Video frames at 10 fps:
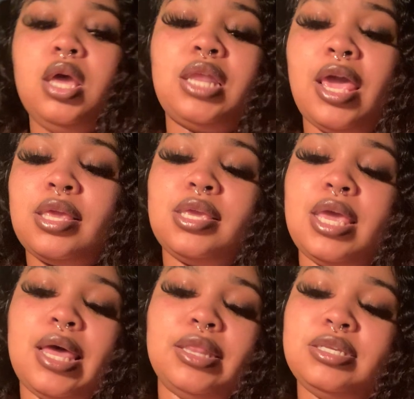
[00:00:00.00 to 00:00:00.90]
Like,
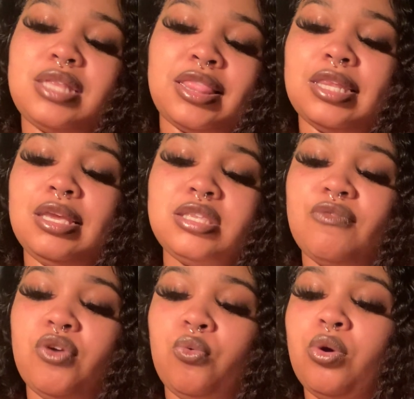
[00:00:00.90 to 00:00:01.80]
yeah, this is like the least
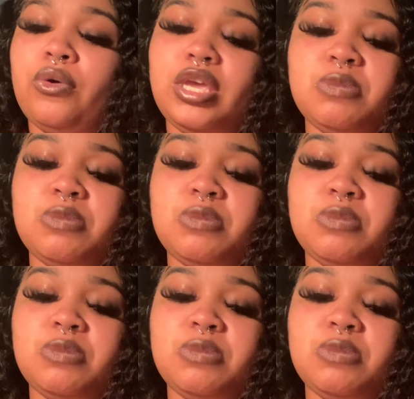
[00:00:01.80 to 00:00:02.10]
of your worries.